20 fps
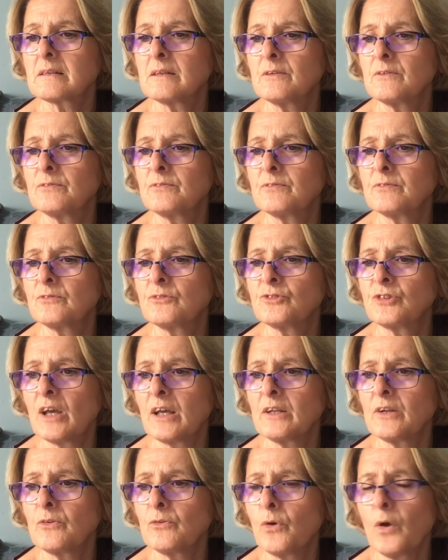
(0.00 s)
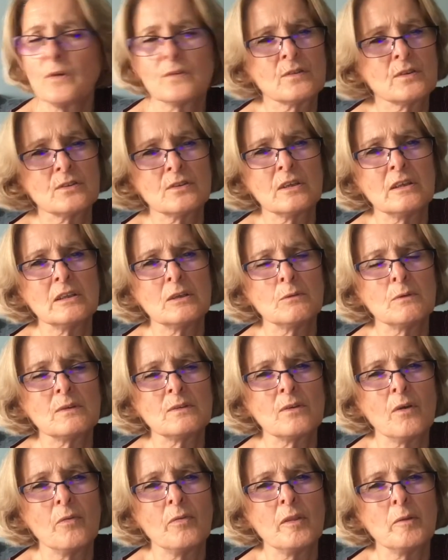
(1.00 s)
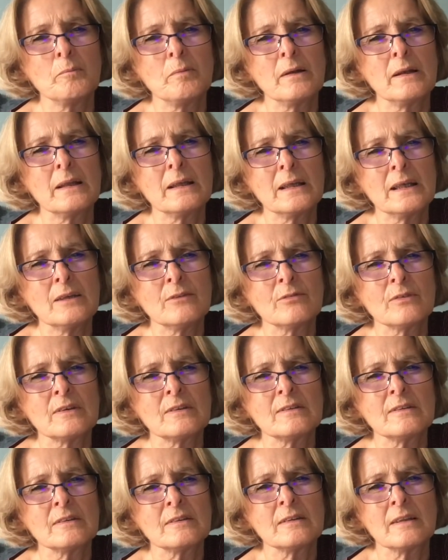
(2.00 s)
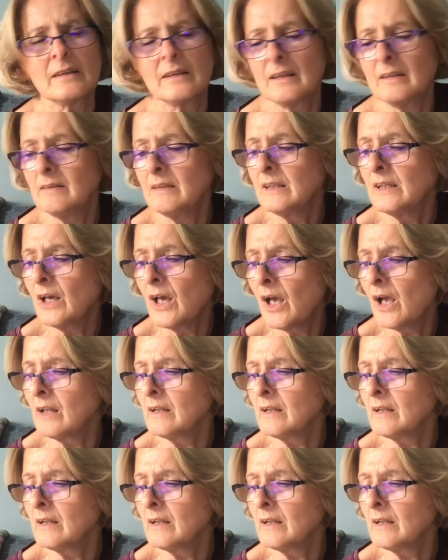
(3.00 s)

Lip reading: of generosity that was on the believers that in the